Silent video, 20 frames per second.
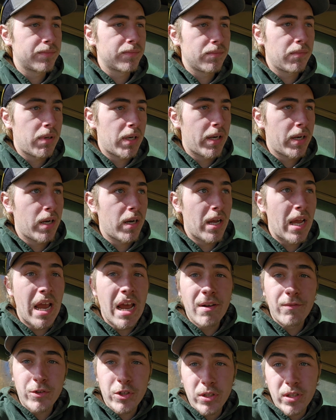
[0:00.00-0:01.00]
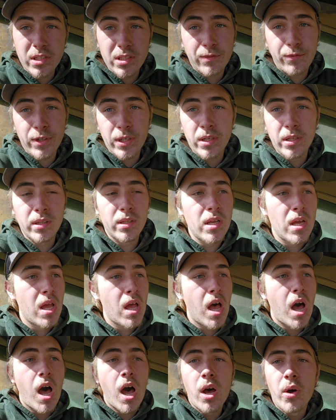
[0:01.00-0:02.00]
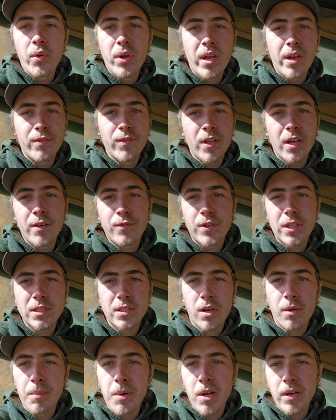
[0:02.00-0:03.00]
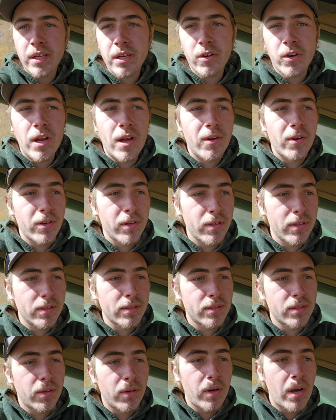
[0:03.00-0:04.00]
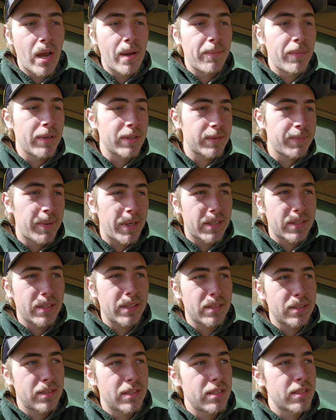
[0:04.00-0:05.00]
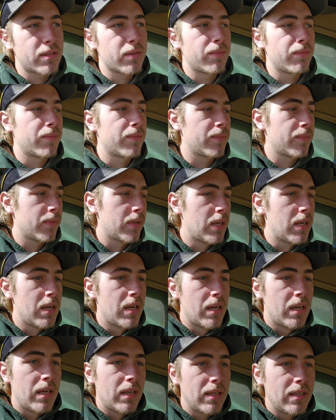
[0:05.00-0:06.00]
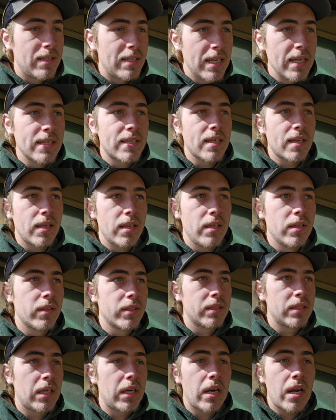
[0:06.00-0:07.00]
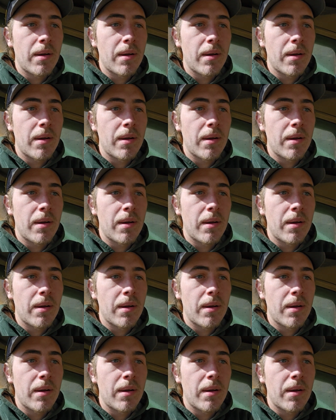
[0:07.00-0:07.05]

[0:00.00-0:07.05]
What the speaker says: But after this field, all we have left is our money ground, and so I'm expecting to see some decent yields there.